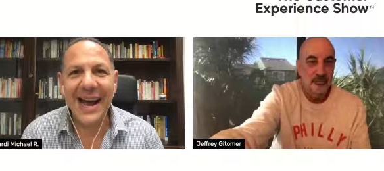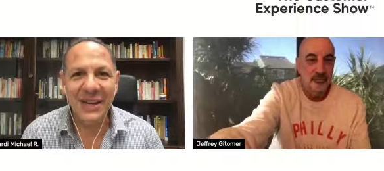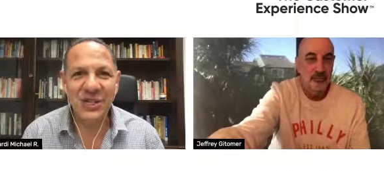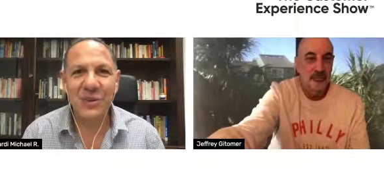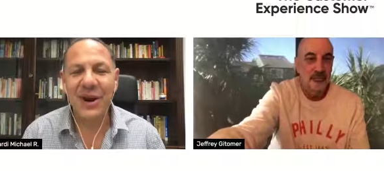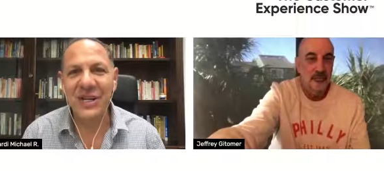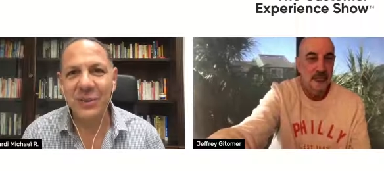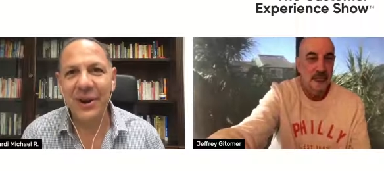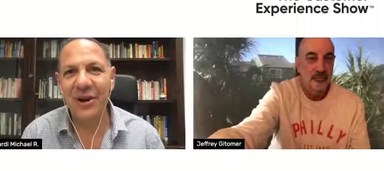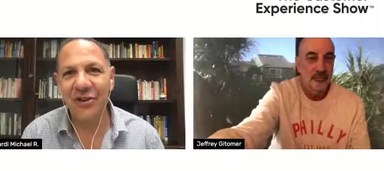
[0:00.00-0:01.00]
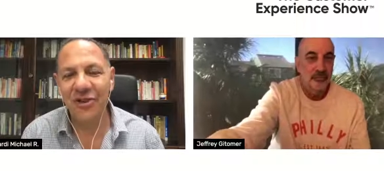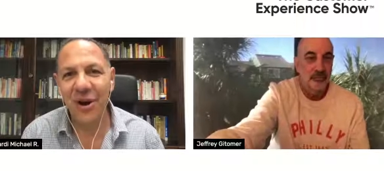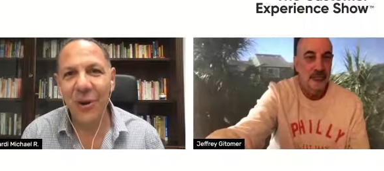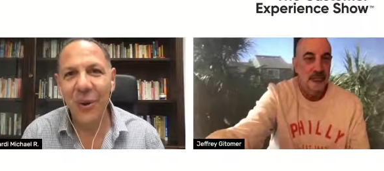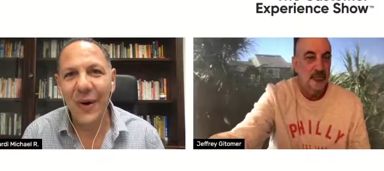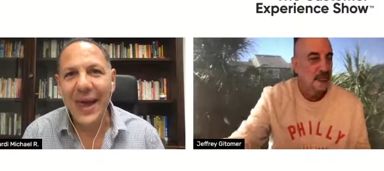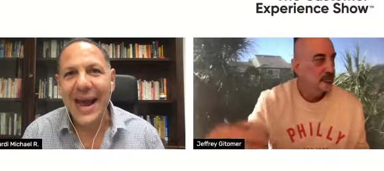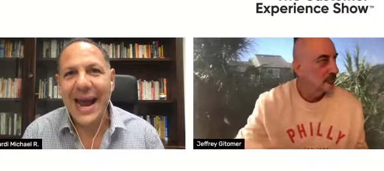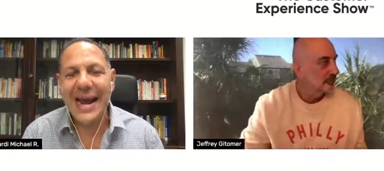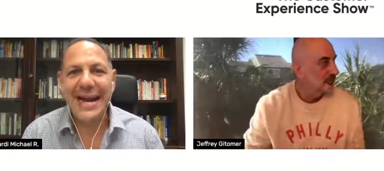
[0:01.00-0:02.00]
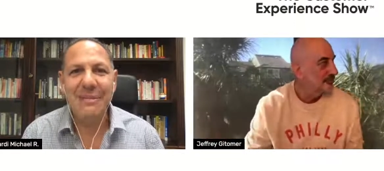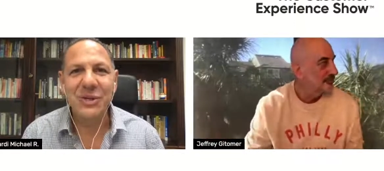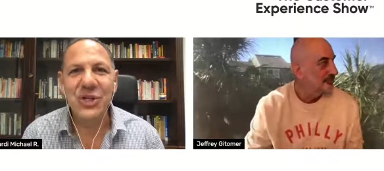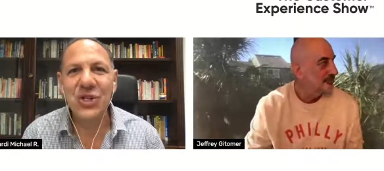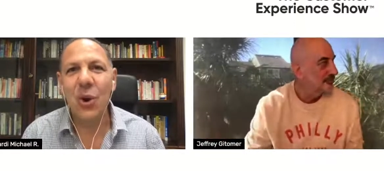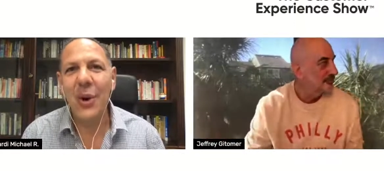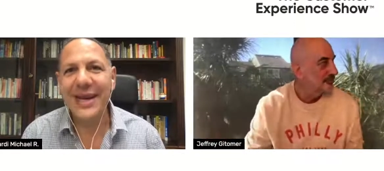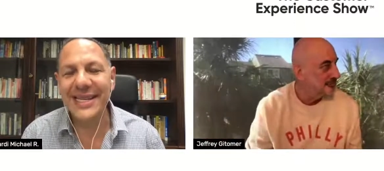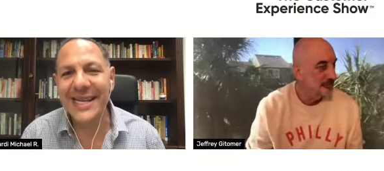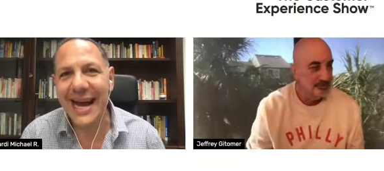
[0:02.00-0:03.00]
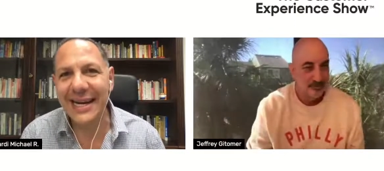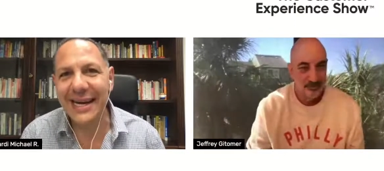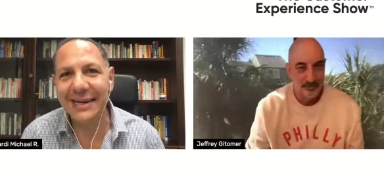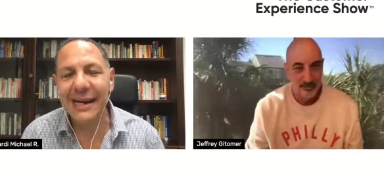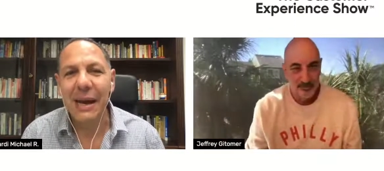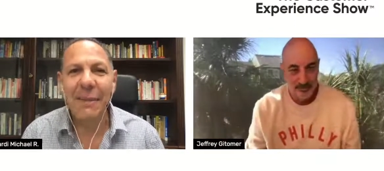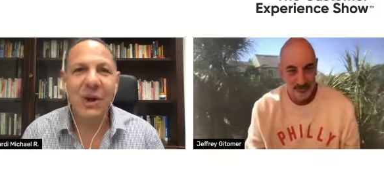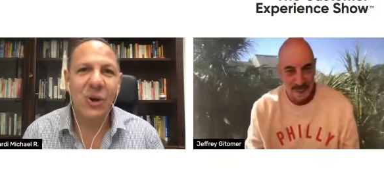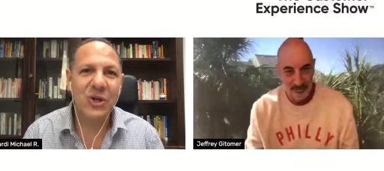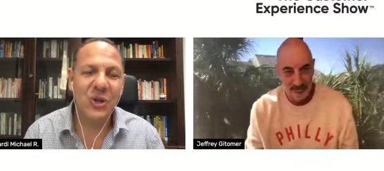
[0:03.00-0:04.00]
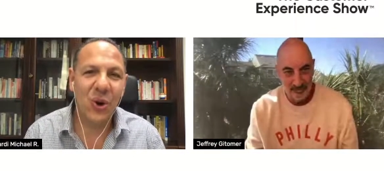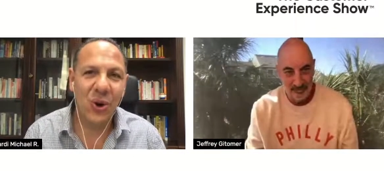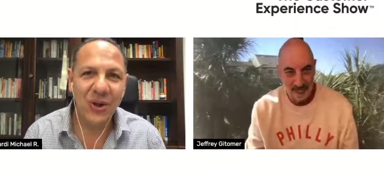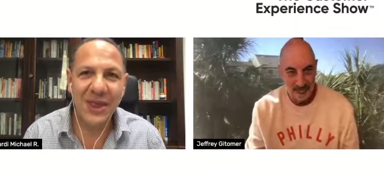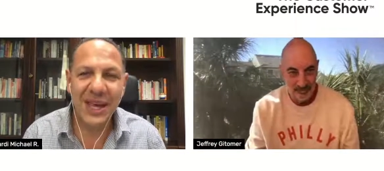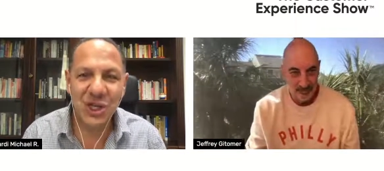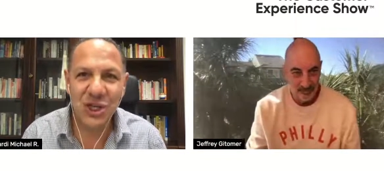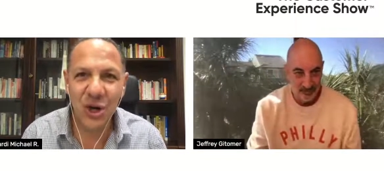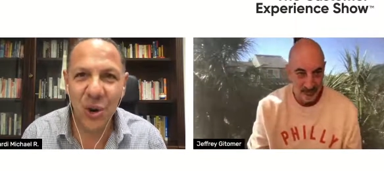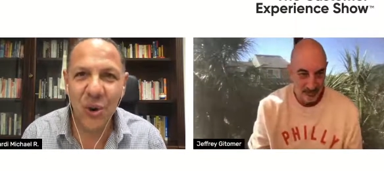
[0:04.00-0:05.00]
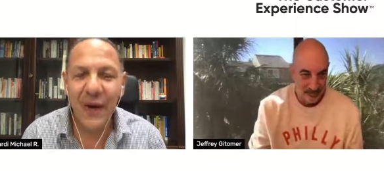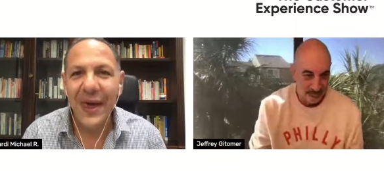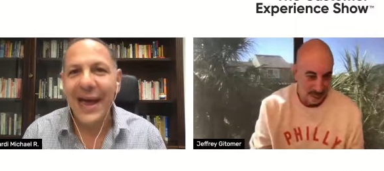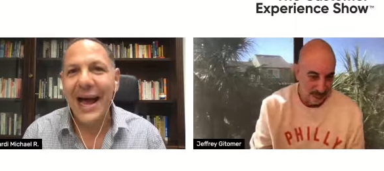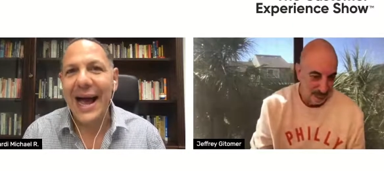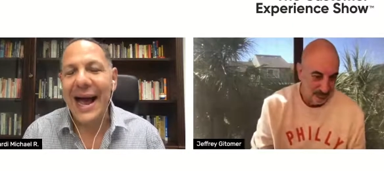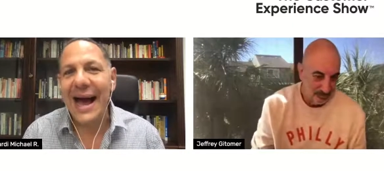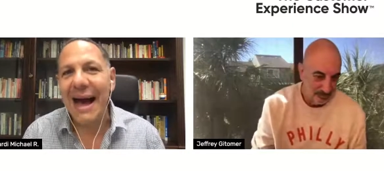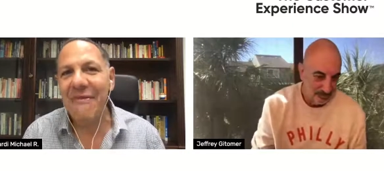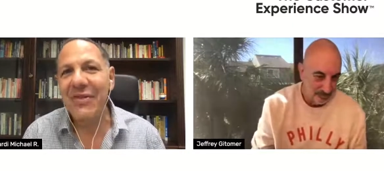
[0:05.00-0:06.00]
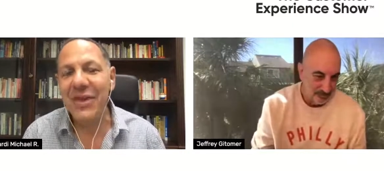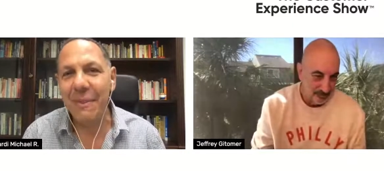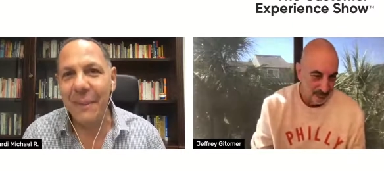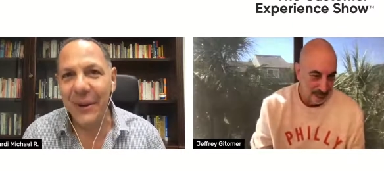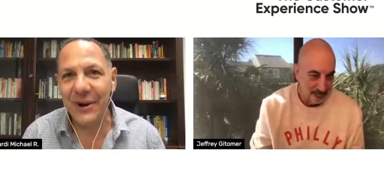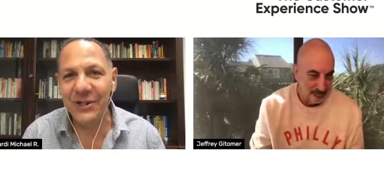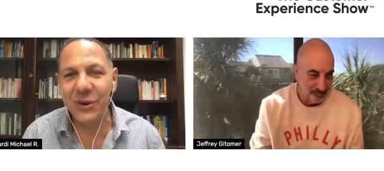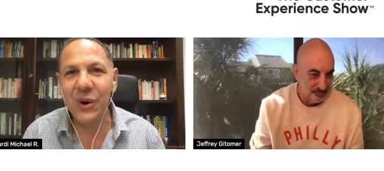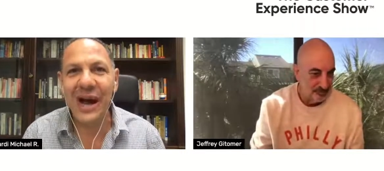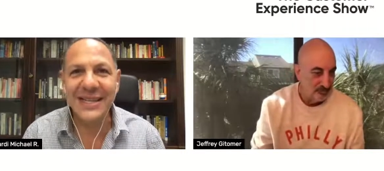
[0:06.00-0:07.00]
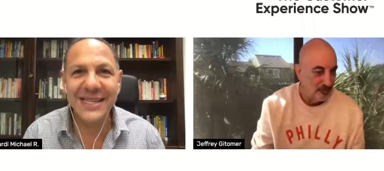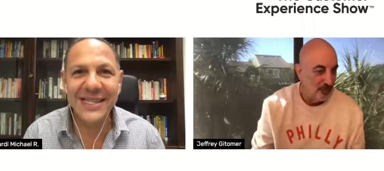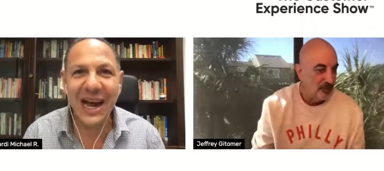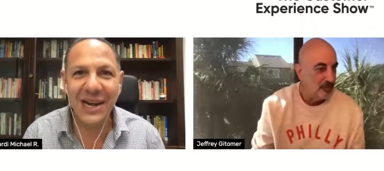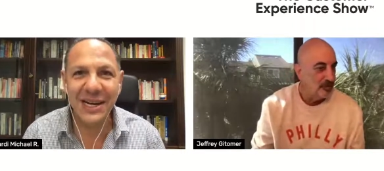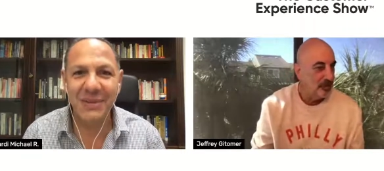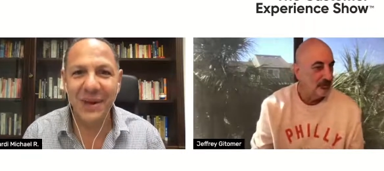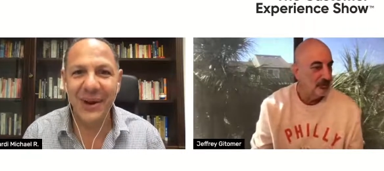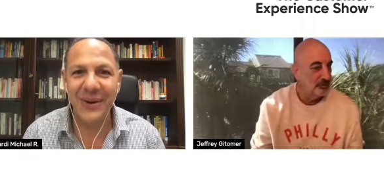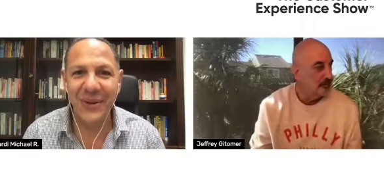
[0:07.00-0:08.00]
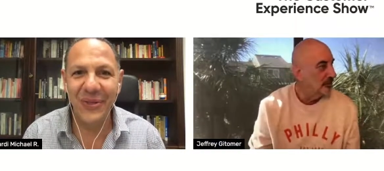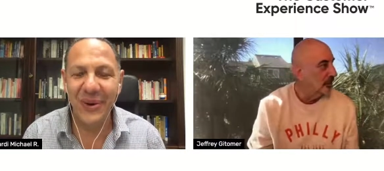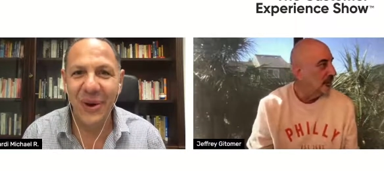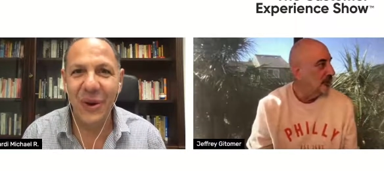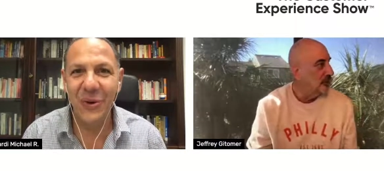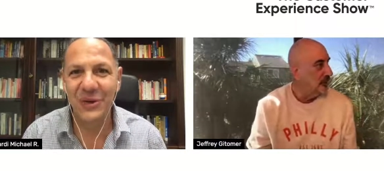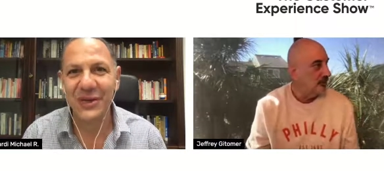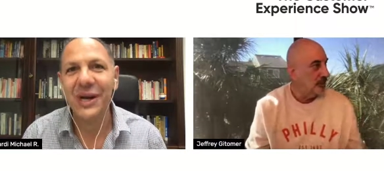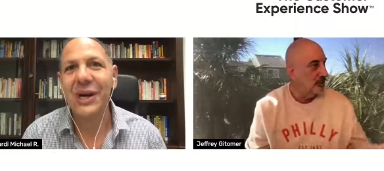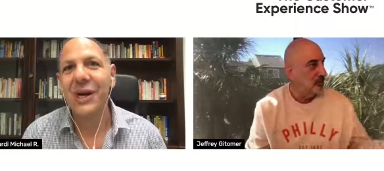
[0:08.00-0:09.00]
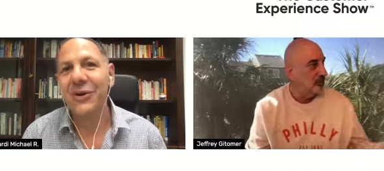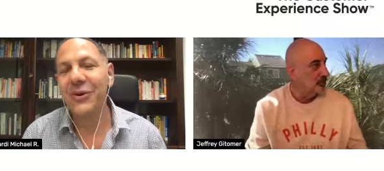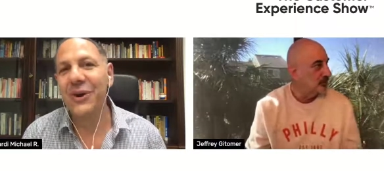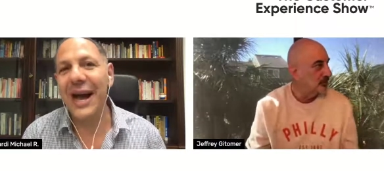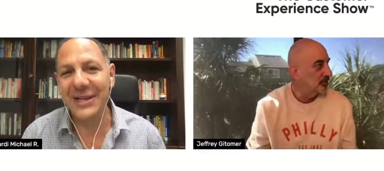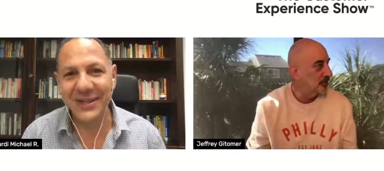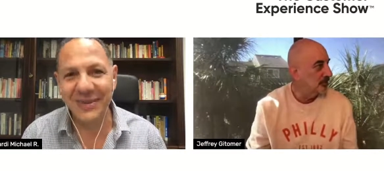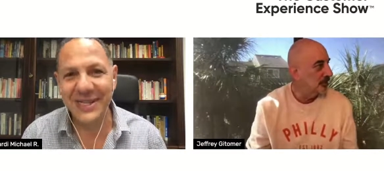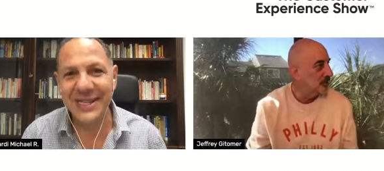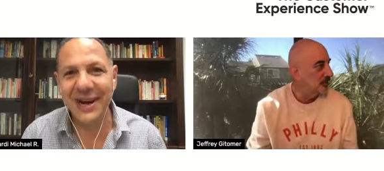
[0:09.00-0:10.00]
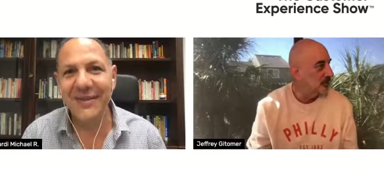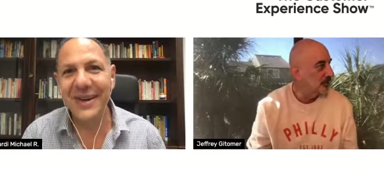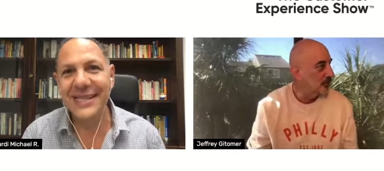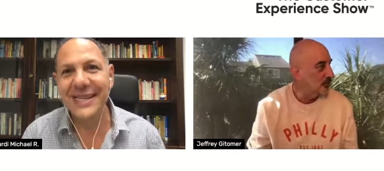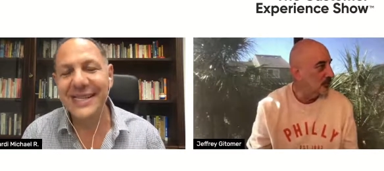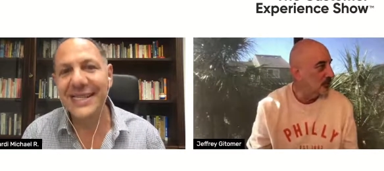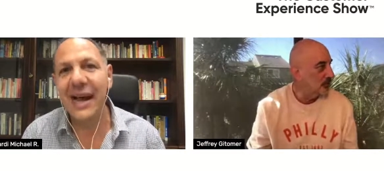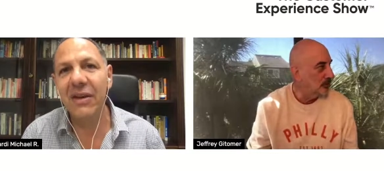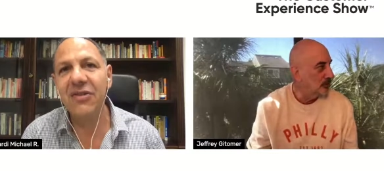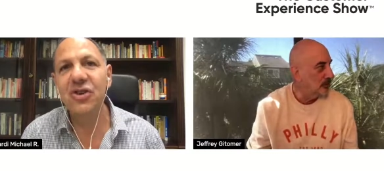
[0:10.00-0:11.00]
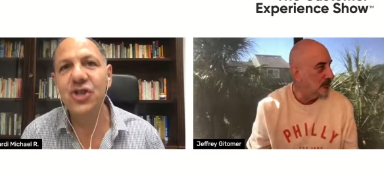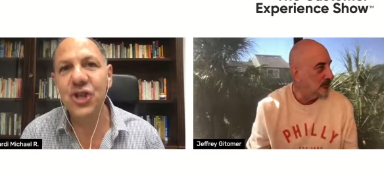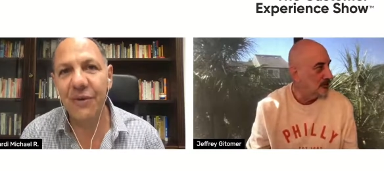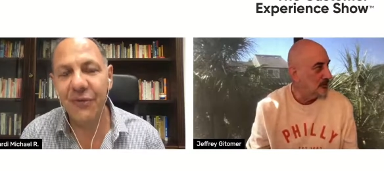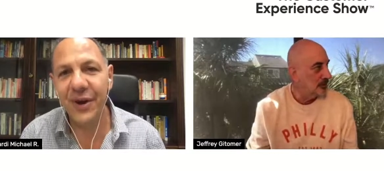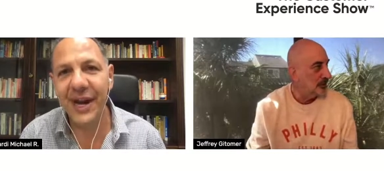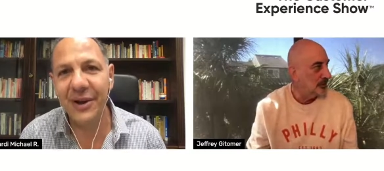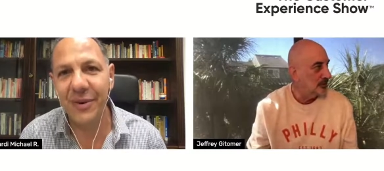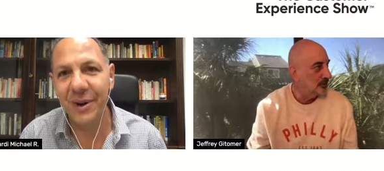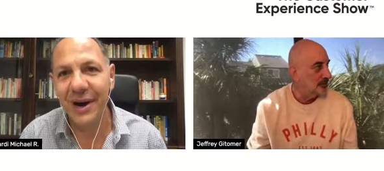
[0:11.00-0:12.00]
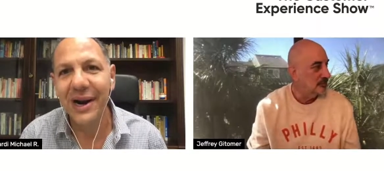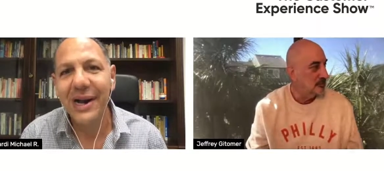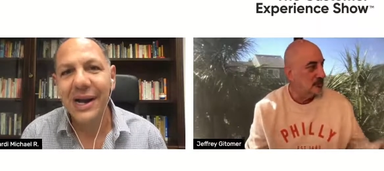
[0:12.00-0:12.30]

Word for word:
Speaker 1: customer experience show. And I'm so excited because on this show, I have the person who has started me on the road to customer service and sales, Jeffrey Gitomer.